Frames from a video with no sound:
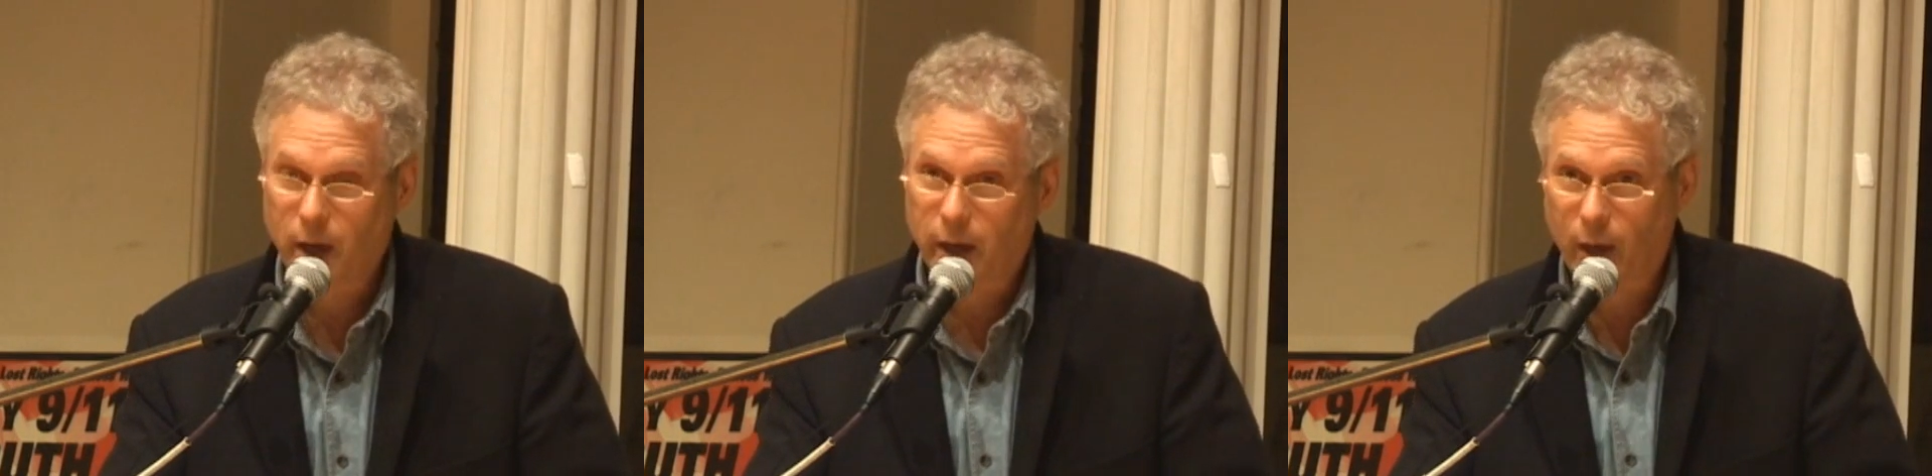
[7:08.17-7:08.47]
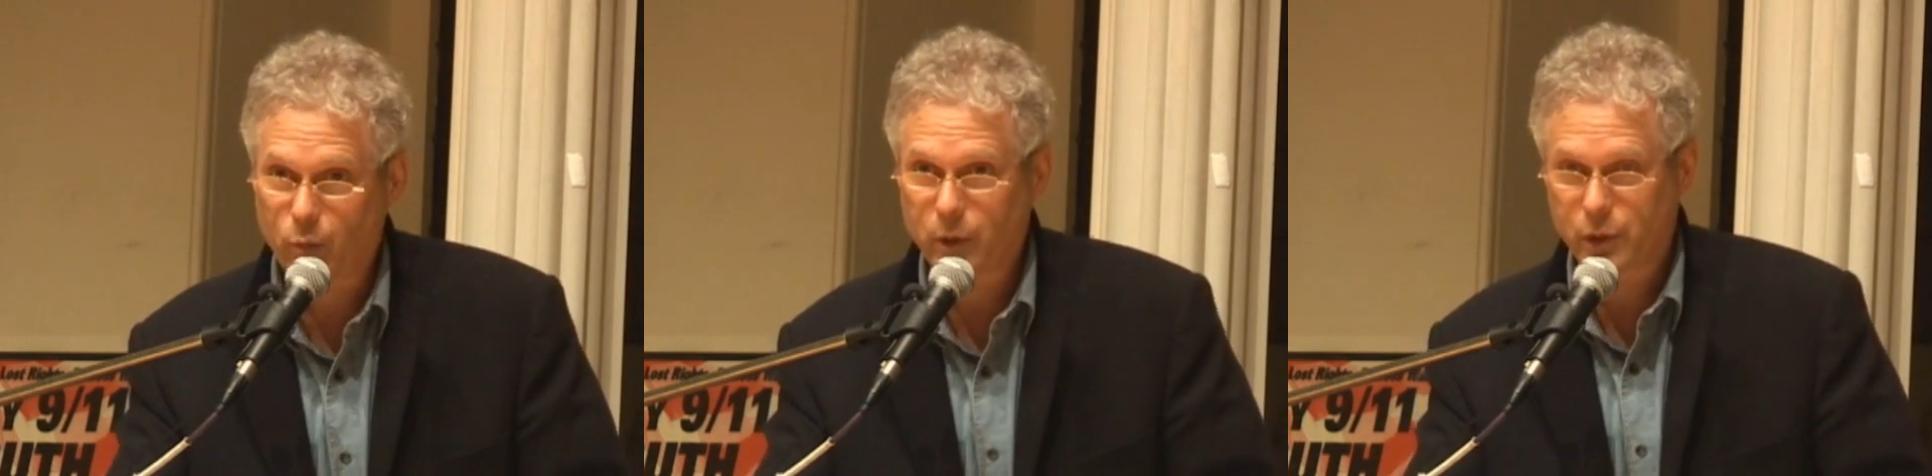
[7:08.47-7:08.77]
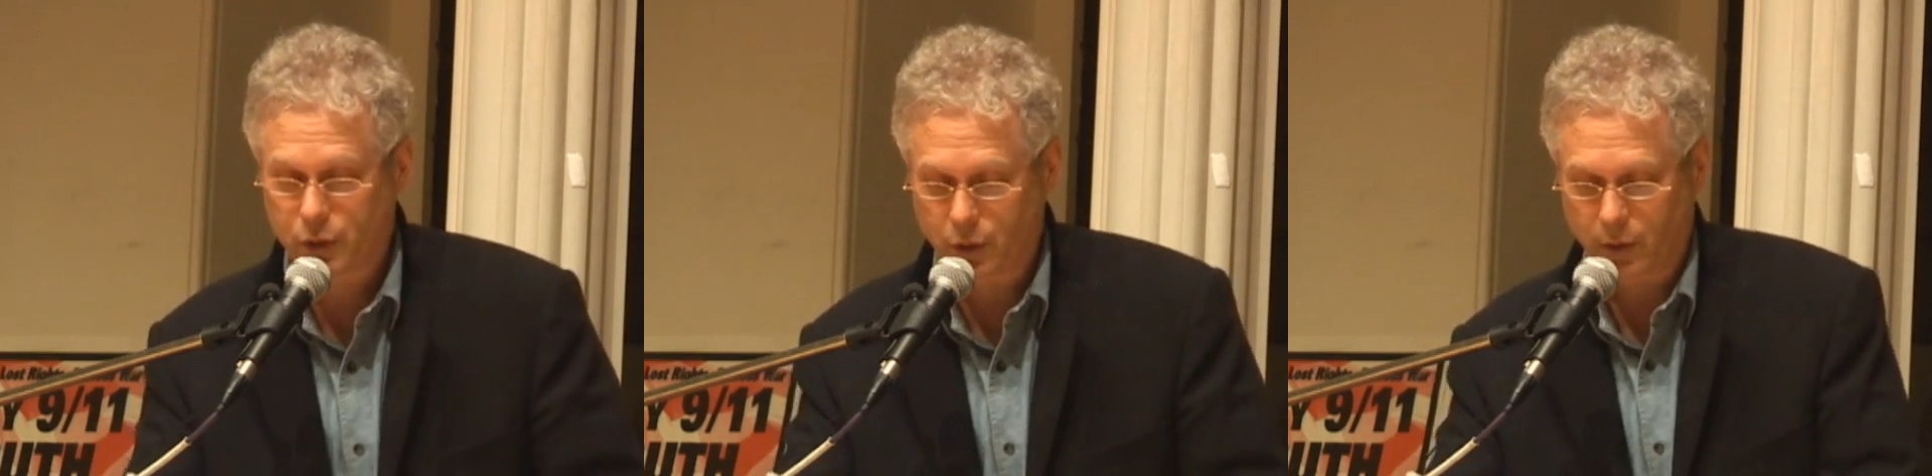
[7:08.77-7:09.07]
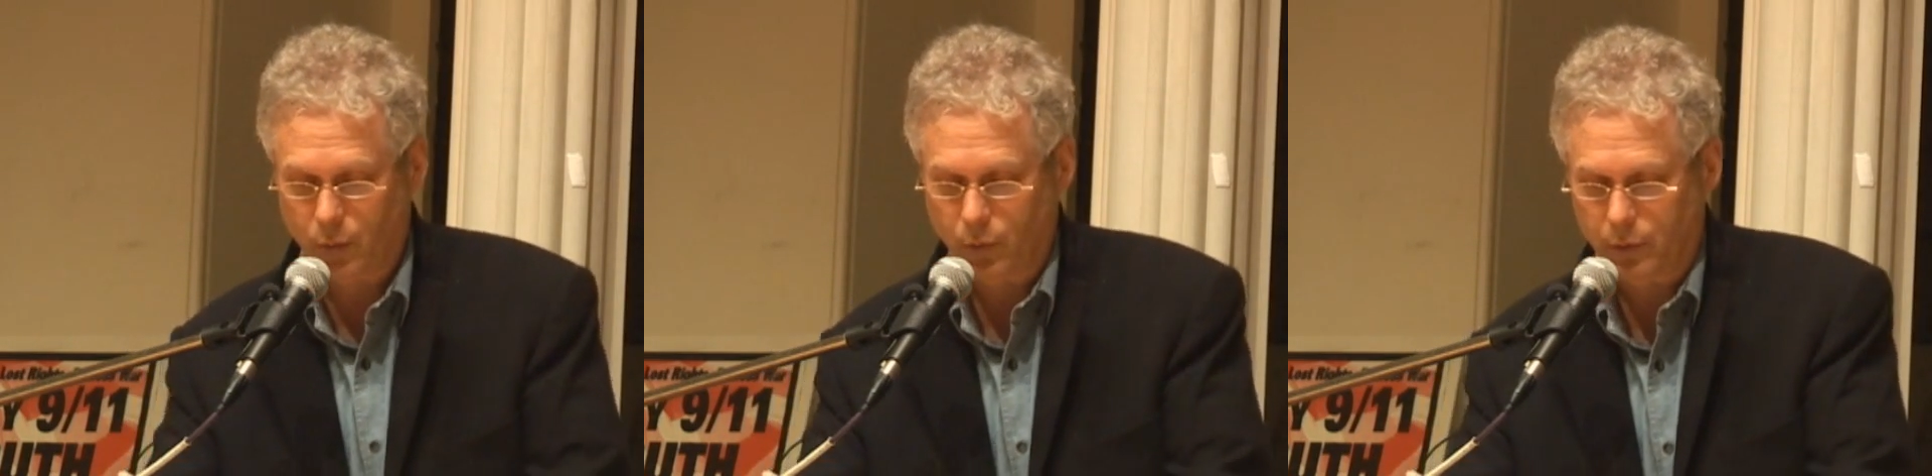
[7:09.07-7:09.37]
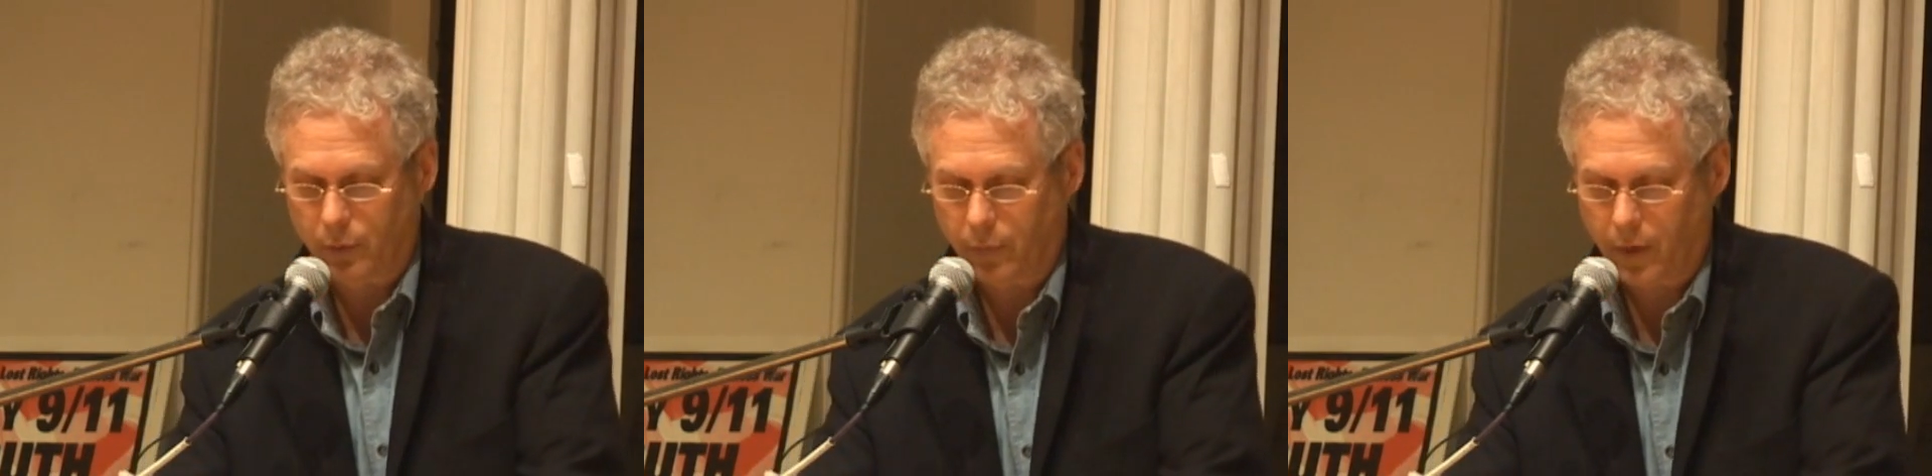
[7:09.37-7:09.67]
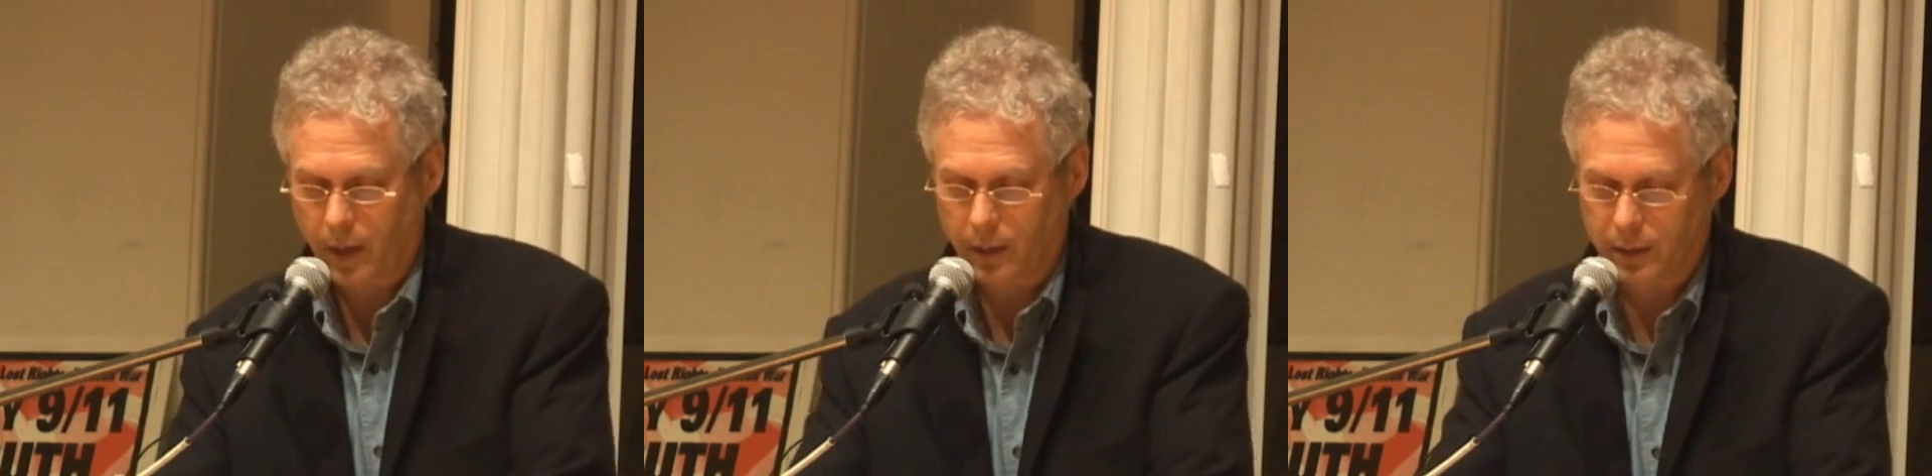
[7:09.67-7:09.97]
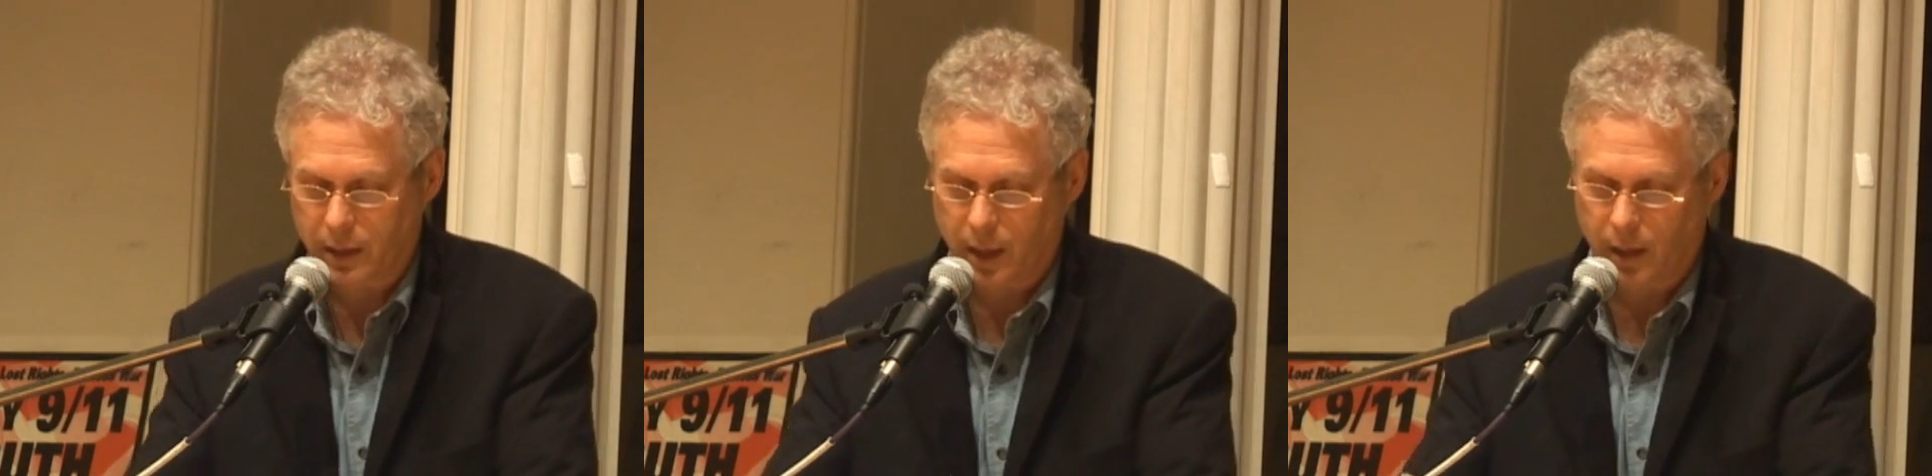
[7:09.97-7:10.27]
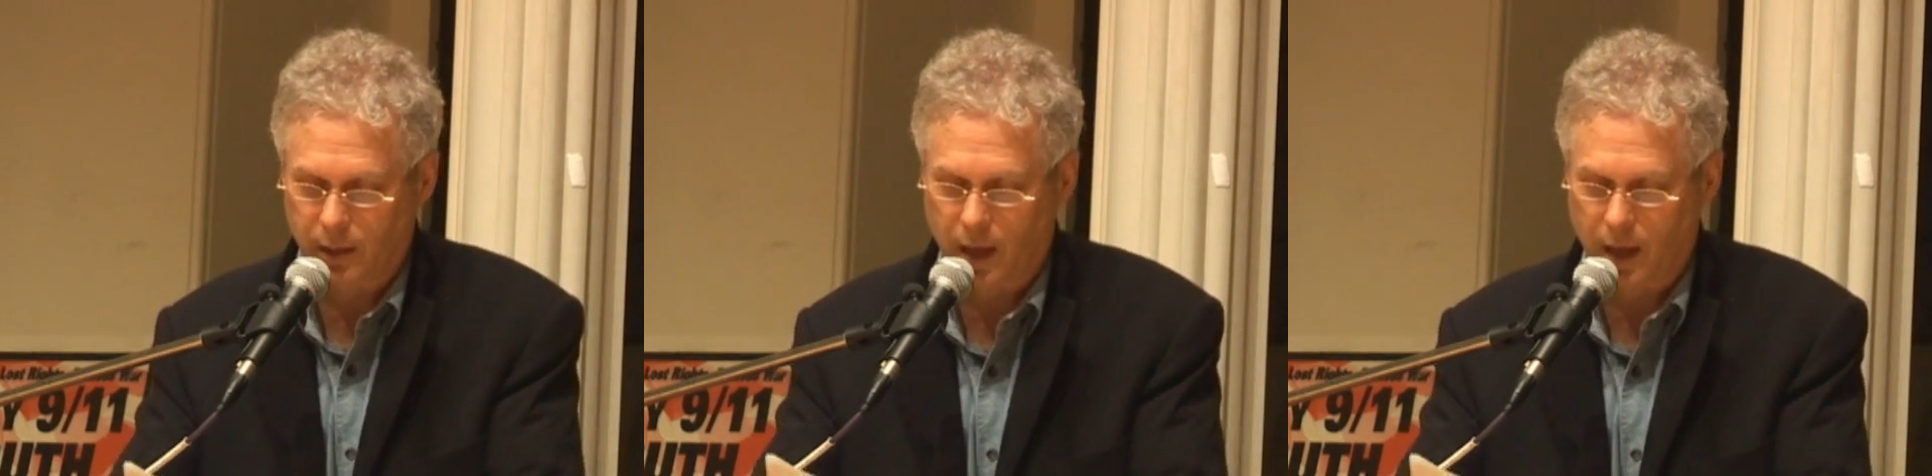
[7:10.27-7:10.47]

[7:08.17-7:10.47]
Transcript: And I wish Judy Woodruff had said at